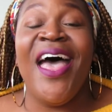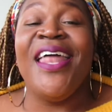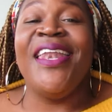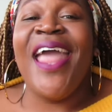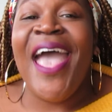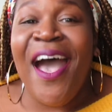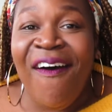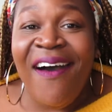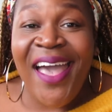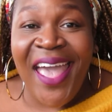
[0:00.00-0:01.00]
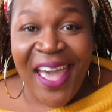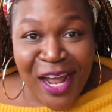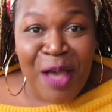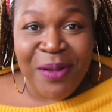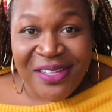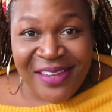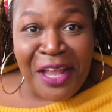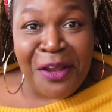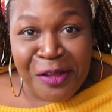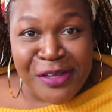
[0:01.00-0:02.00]
Now, I had a couple of
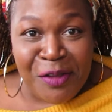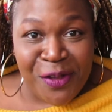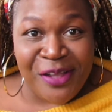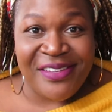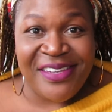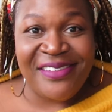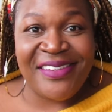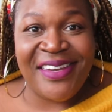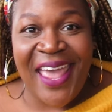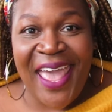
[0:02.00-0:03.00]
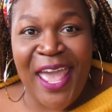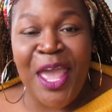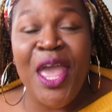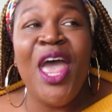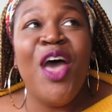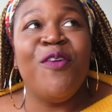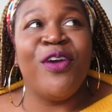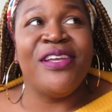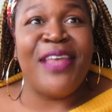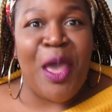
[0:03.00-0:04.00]
technical difficulties today.
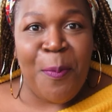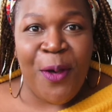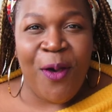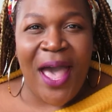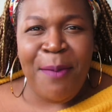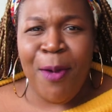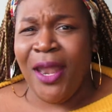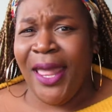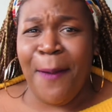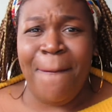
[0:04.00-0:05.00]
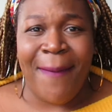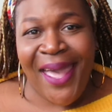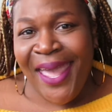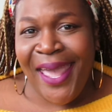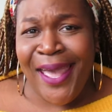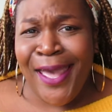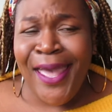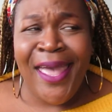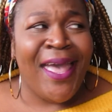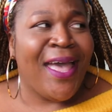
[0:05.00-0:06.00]
For example, I bought like a mic.
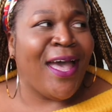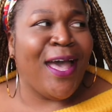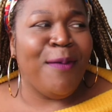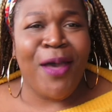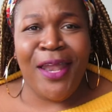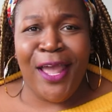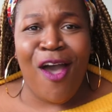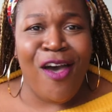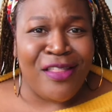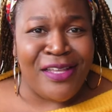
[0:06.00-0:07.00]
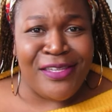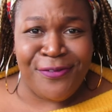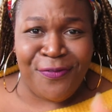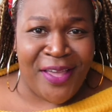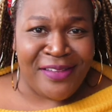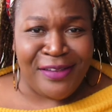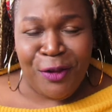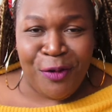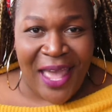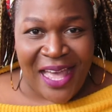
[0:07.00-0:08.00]
I bought like all these fancy
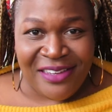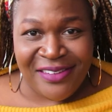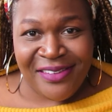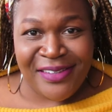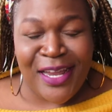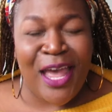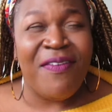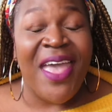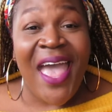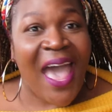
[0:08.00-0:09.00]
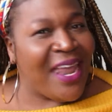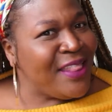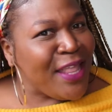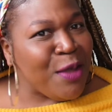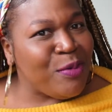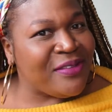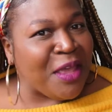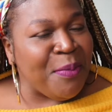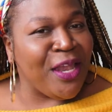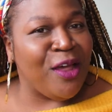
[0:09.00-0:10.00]
little gadgets and stuff. I didn't think it would
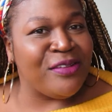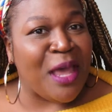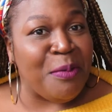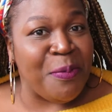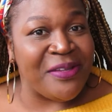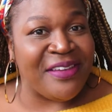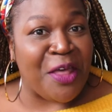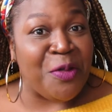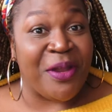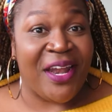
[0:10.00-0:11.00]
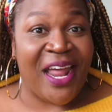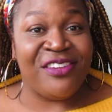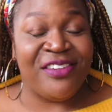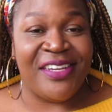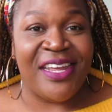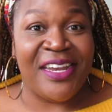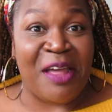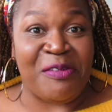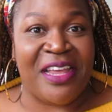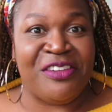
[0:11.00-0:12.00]
take me a long time to put together, but it actually did. And
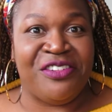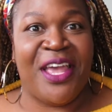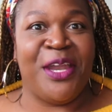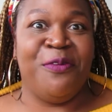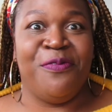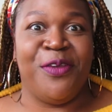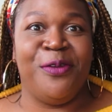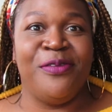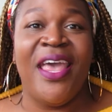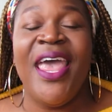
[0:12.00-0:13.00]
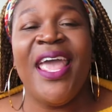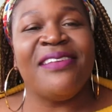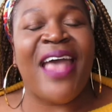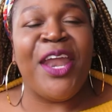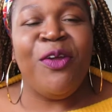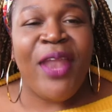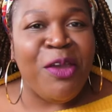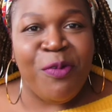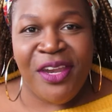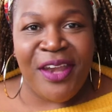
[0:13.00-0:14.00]
I was actually kind of confused because I don't
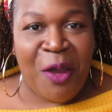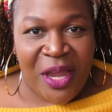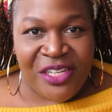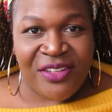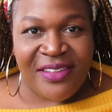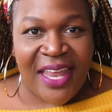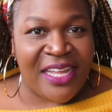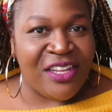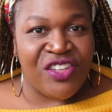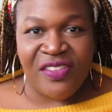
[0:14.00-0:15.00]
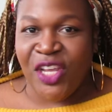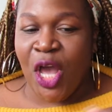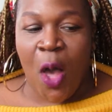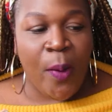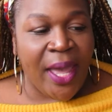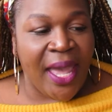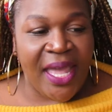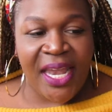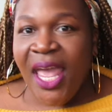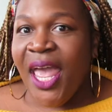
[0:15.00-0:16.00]
like reading directions. I like to just go
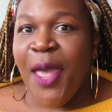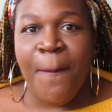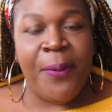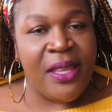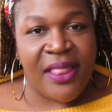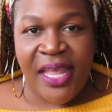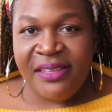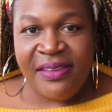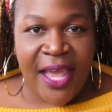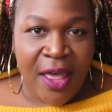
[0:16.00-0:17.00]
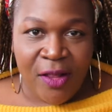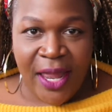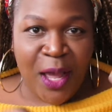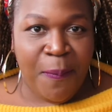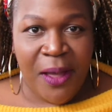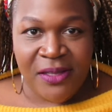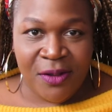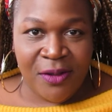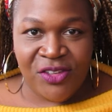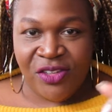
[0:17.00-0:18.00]
in, put things together like a
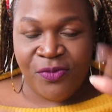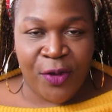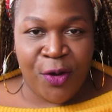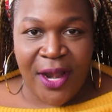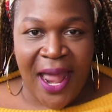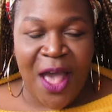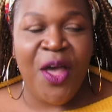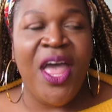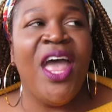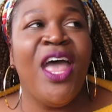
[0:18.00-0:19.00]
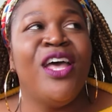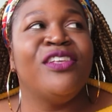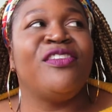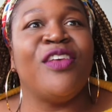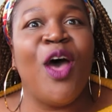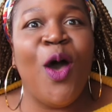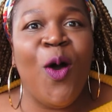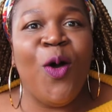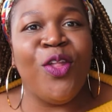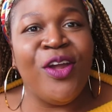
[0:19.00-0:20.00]
puzzle and just figure it out.
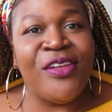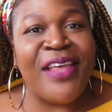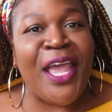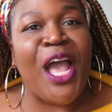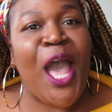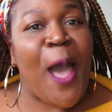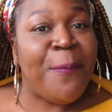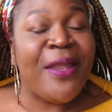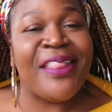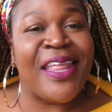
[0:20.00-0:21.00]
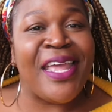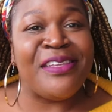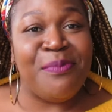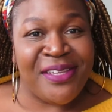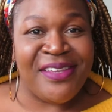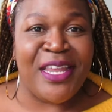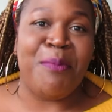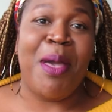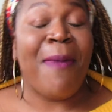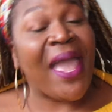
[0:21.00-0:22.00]
So there's like a couple of things missing,
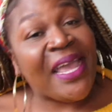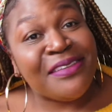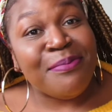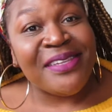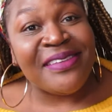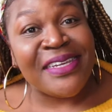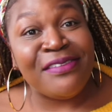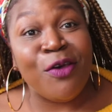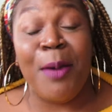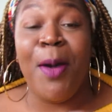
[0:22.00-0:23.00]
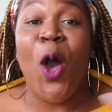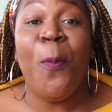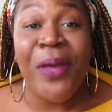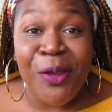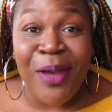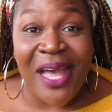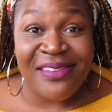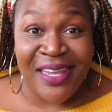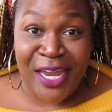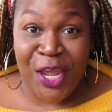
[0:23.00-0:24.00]
like my mic is missing. So I'm hoping you
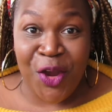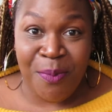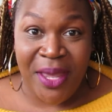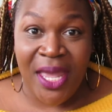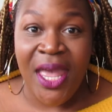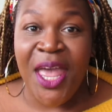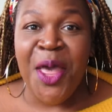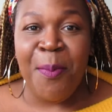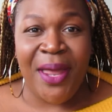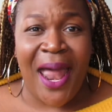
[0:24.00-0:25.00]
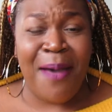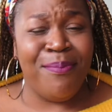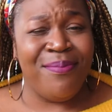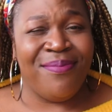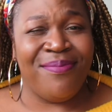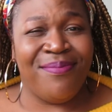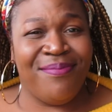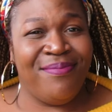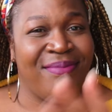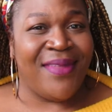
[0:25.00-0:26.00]
guys can hear me, but I'm
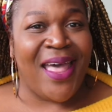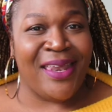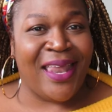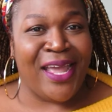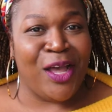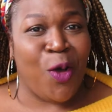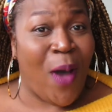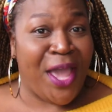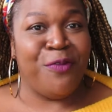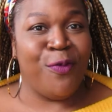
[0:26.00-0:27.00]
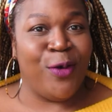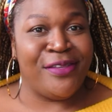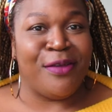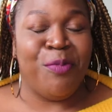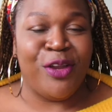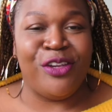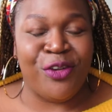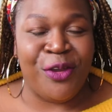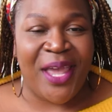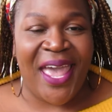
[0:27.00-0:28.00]
not like a quiet voice. So I'm pretty
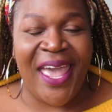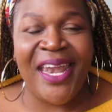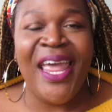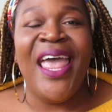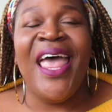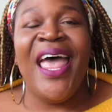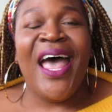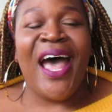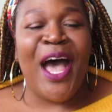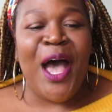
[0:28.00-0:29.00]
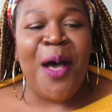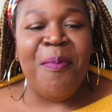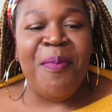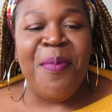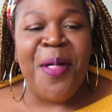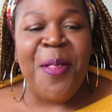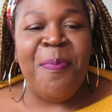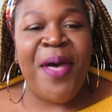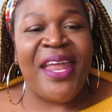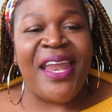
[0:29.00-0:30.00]
sure you can. Um,
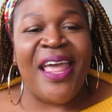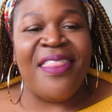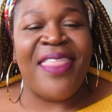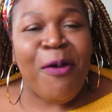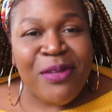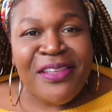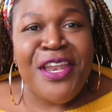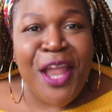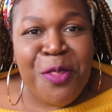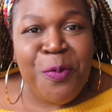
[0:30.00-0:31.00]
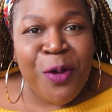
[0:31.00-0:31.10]
but that was another